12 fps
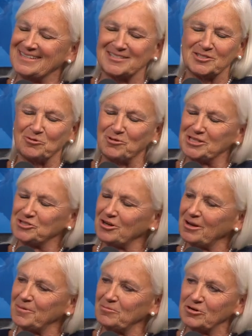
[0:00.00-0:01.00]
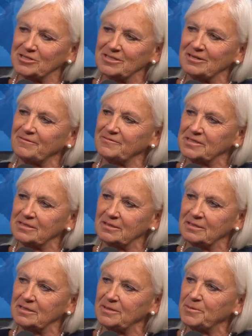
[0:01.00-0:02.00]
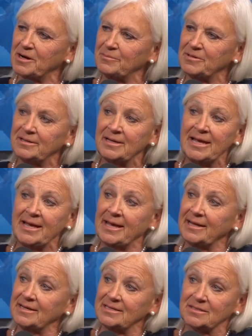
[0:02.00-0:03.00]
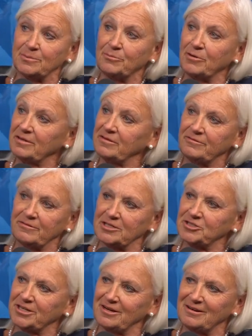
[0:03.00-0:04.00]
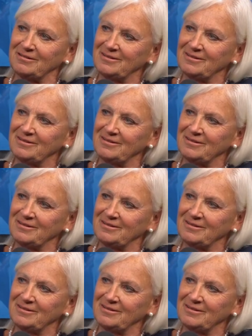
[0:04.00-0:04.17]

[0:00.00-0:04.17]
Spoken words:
He does a great job. He works in our facility department, and he's a breath of fresh air.